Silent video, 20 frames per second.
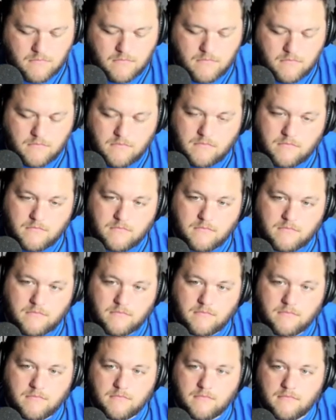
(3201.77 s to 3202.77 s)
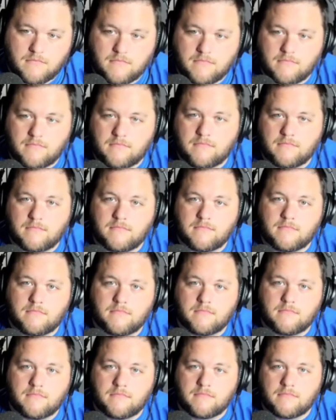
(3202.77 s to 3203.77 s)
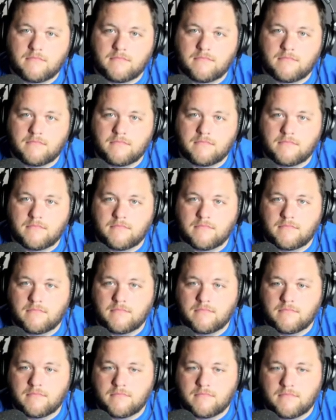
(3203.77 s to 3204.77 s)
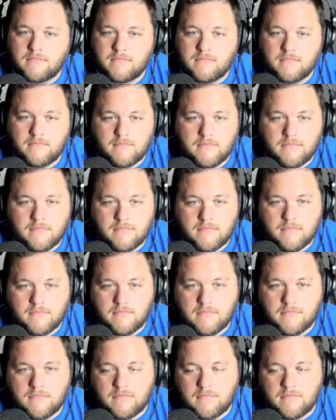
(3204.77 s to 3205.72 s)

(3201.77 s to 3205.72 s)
This person isn't speaking.